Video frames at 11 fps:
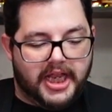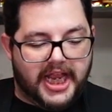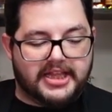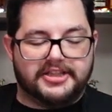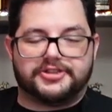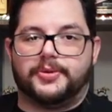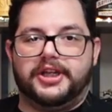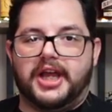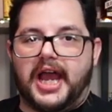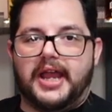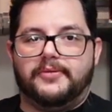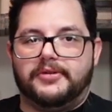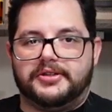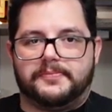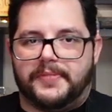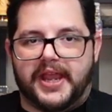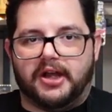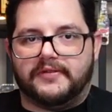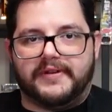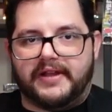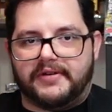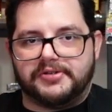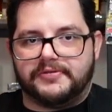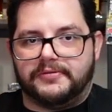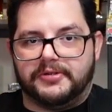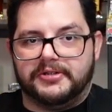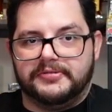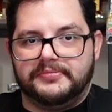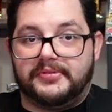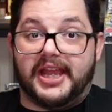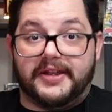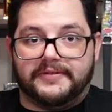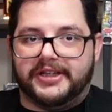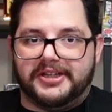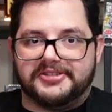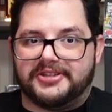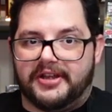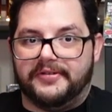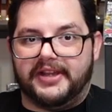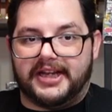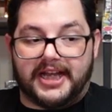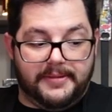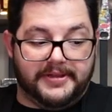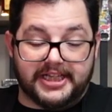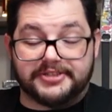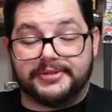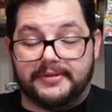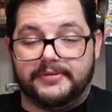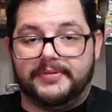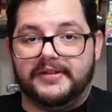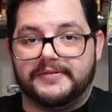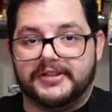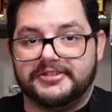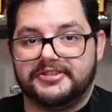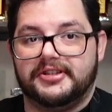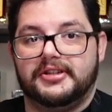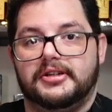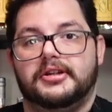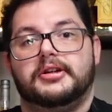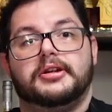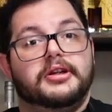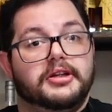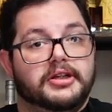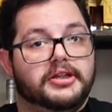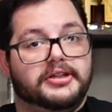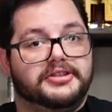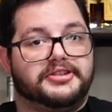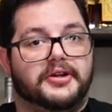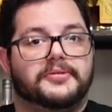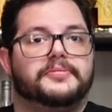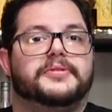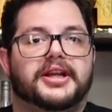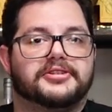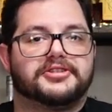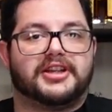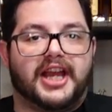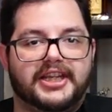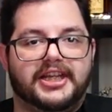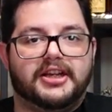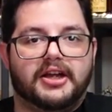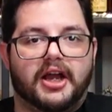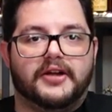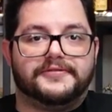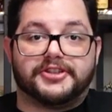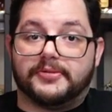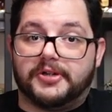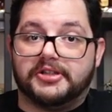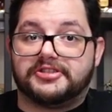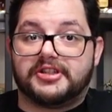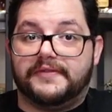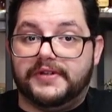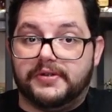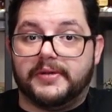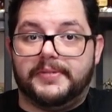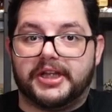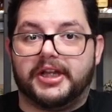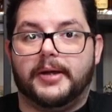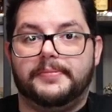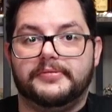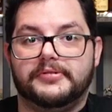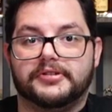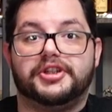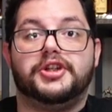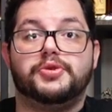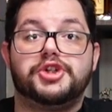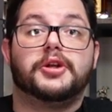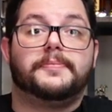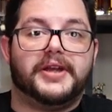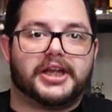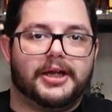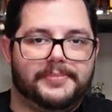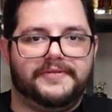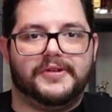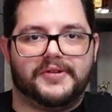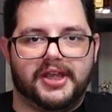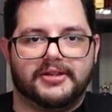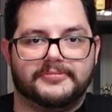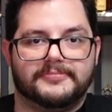And this one, I would pay all $500 for. Thankfully, it doesn't go that high, but that's what I would pay for this. So here's an idea of some good stuff you can pick up, or you should pick up if you can.